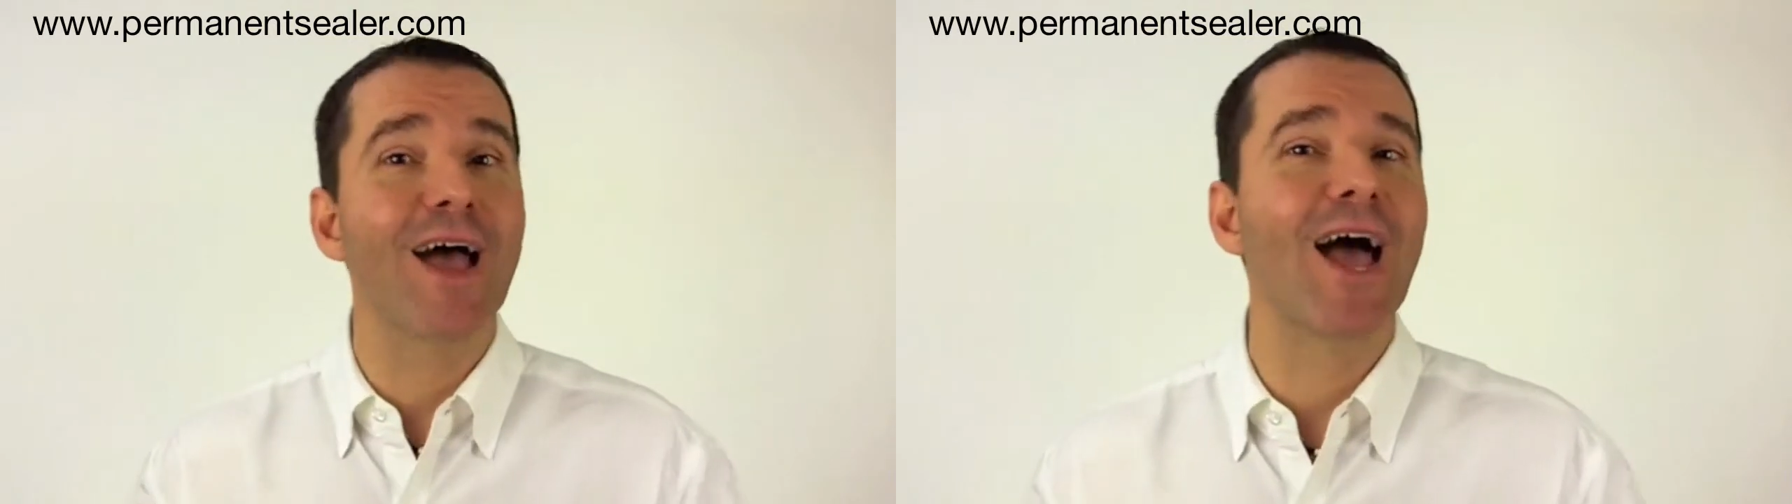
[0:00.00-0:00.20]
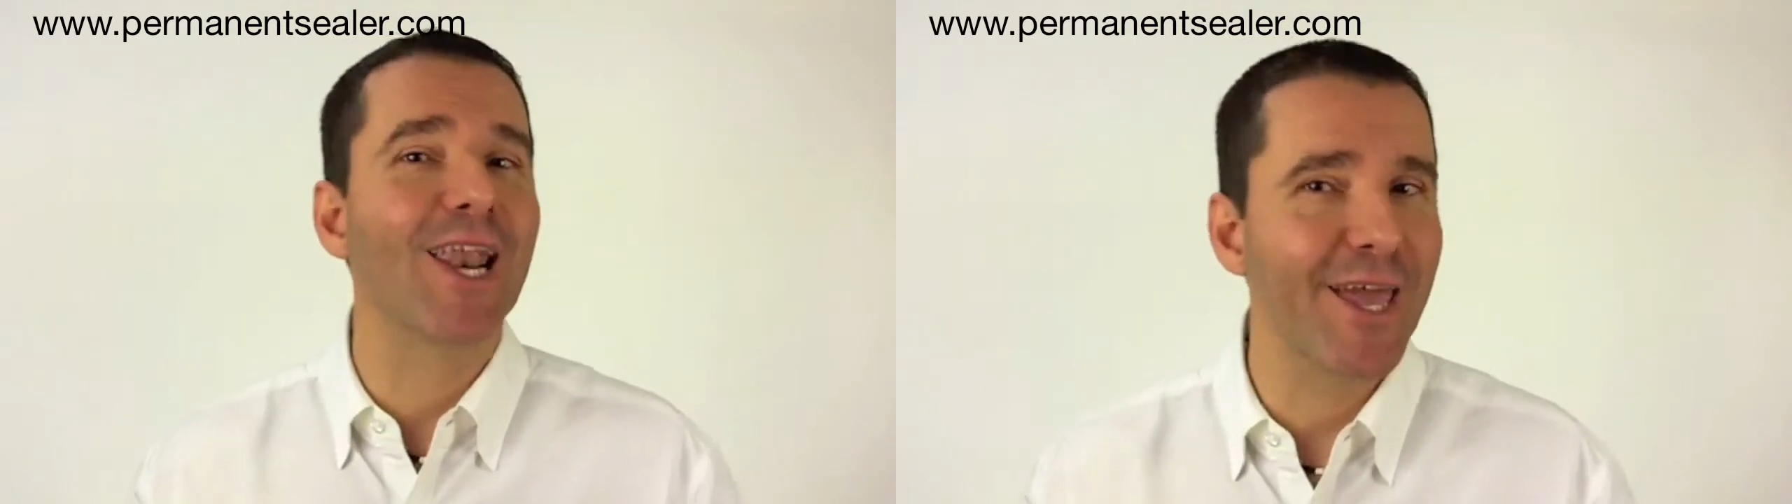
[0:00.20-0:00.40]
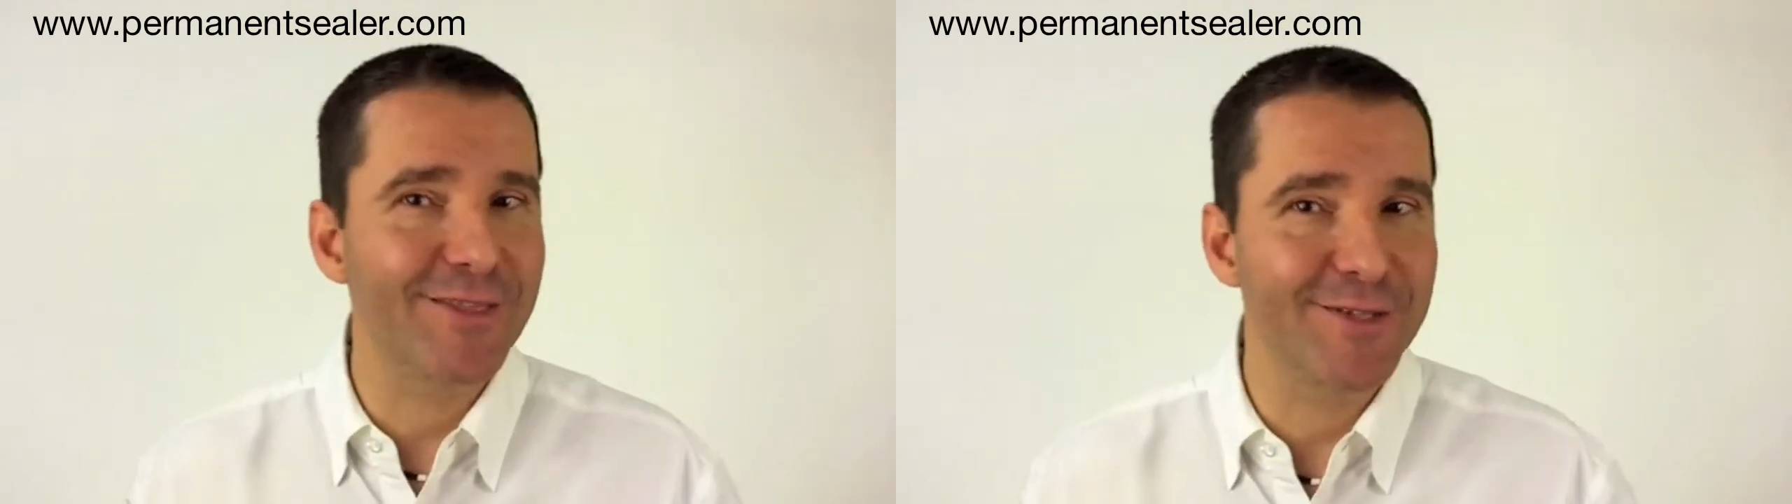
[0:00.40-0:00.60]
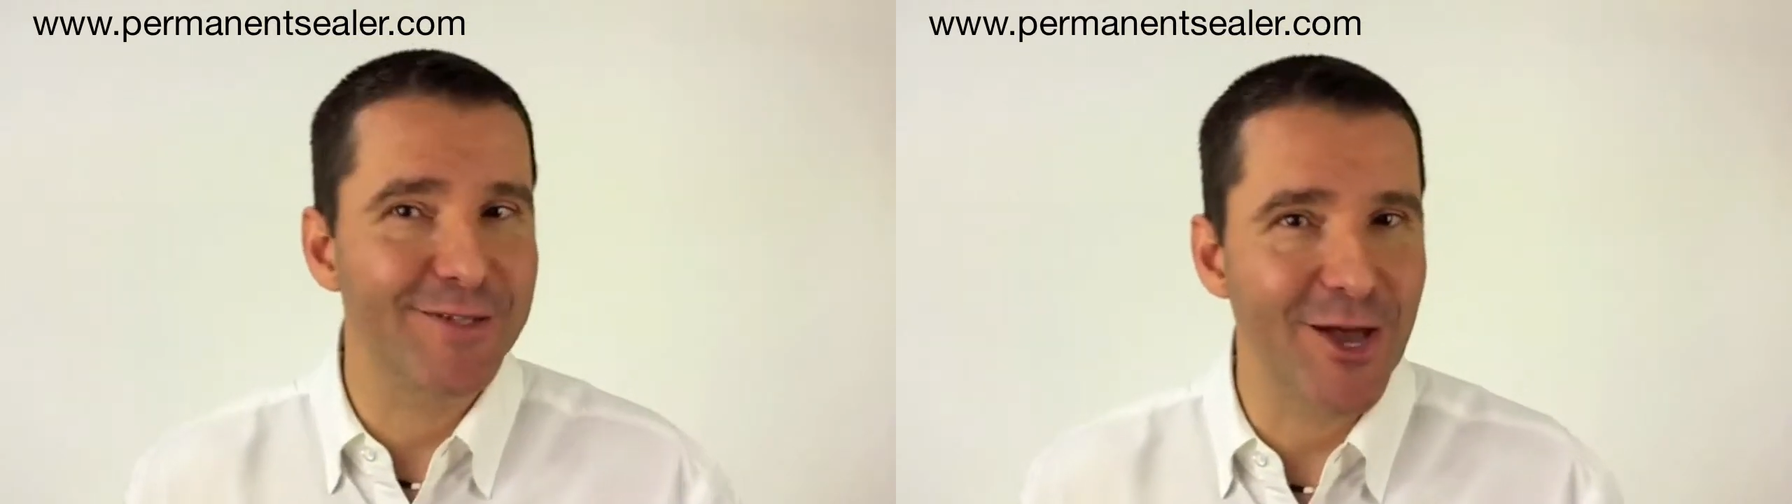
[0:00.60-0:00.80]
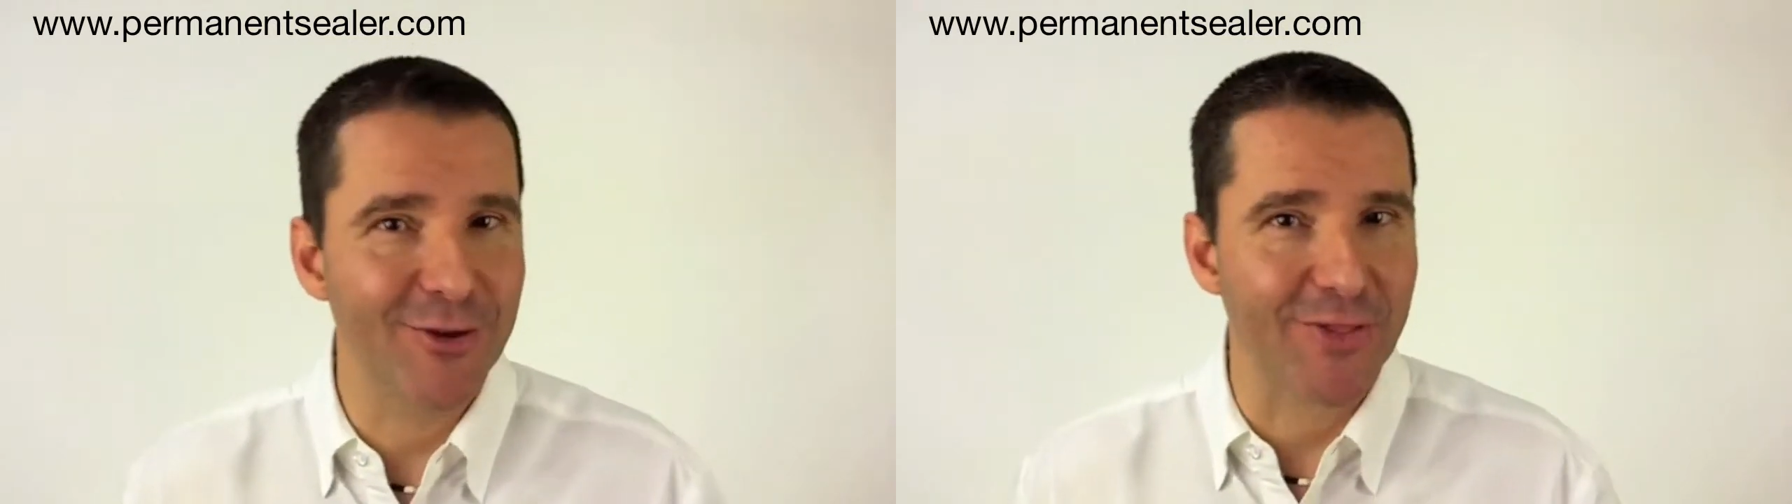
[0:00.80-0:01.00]
I like the
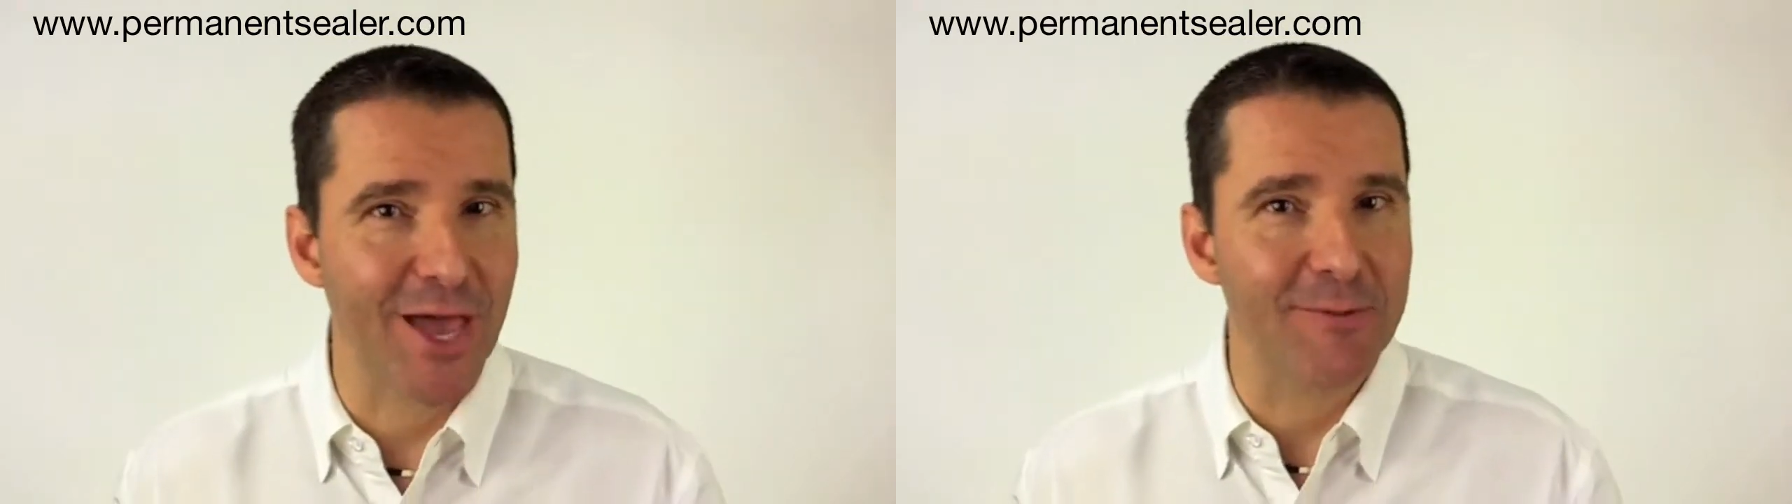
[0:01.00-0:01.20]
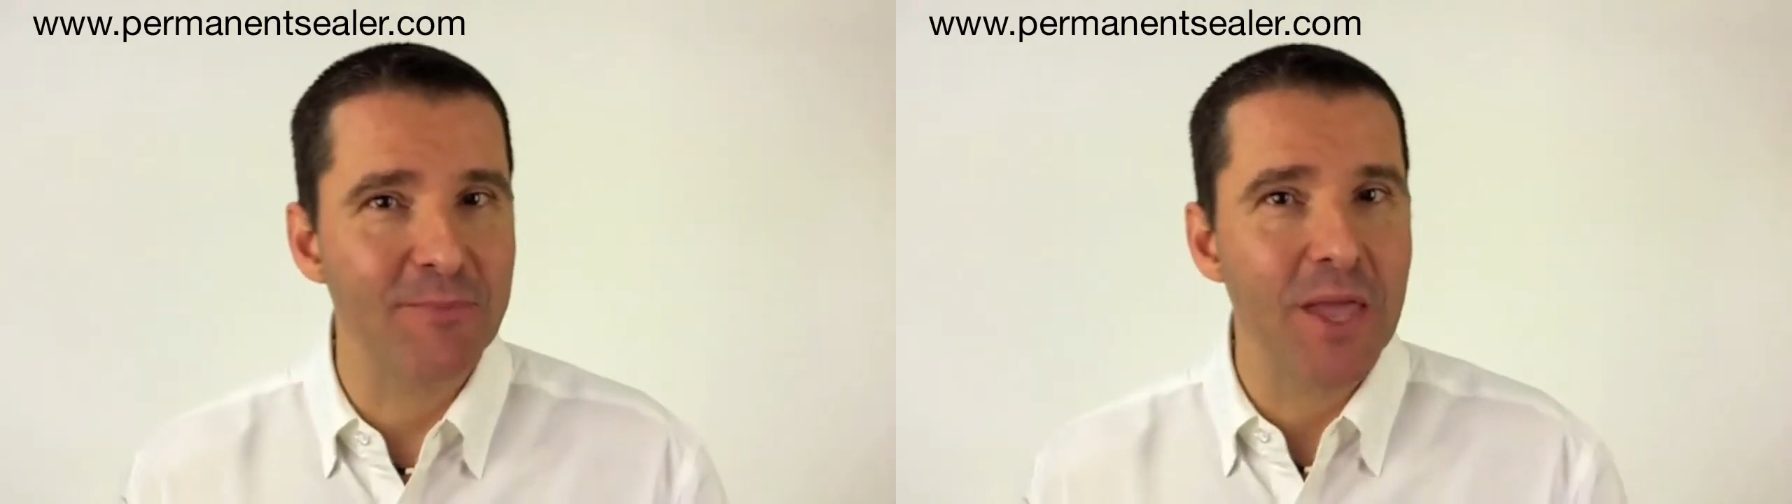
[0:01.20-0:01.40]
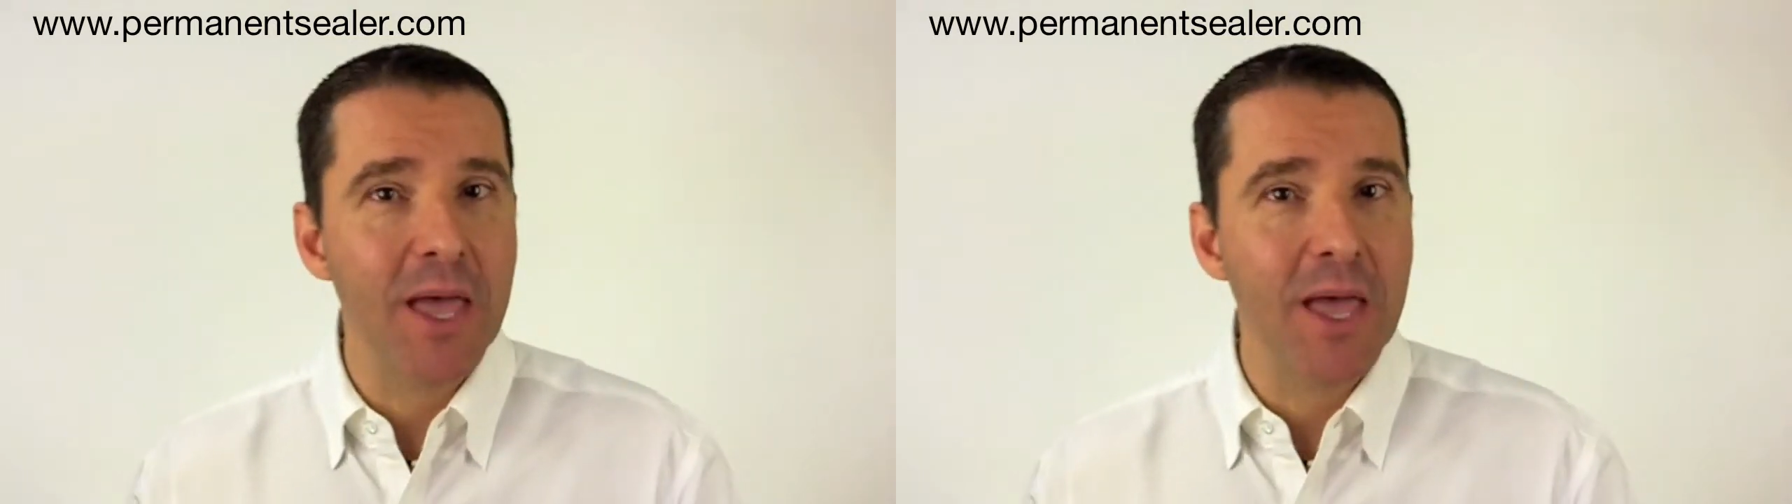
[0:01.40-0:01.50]
sound of that.